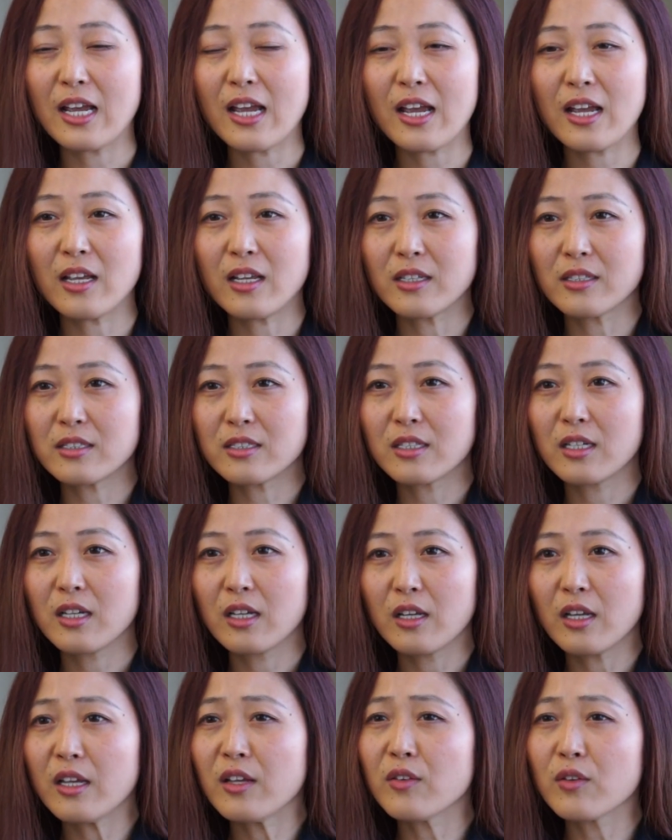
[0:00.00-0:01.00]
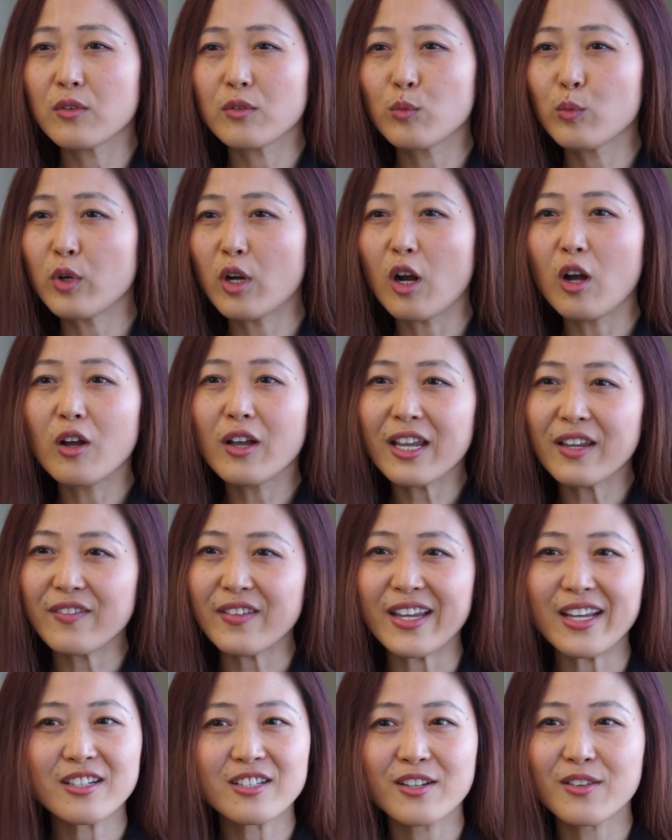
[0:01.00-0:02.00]
And we're all
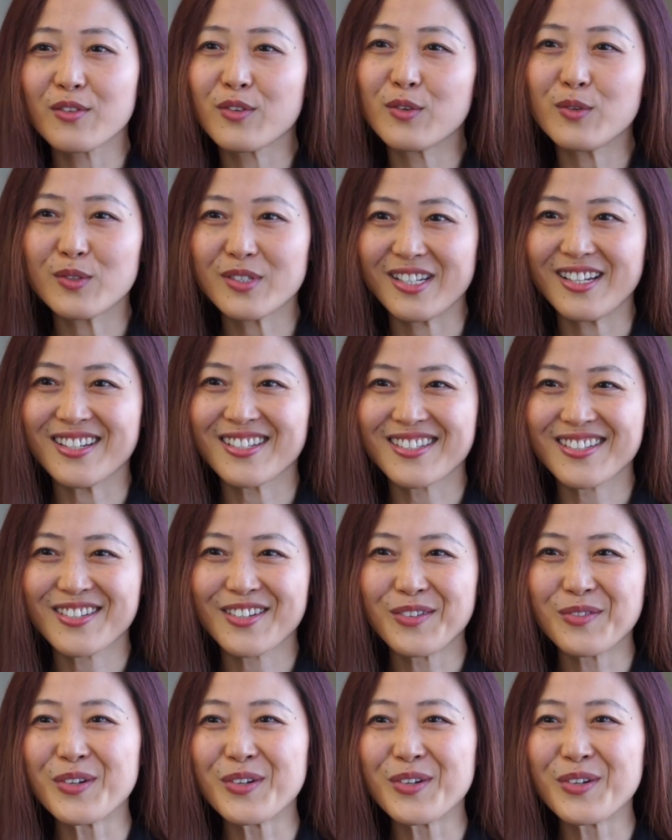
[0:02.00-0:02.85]
aviation enthusiasts.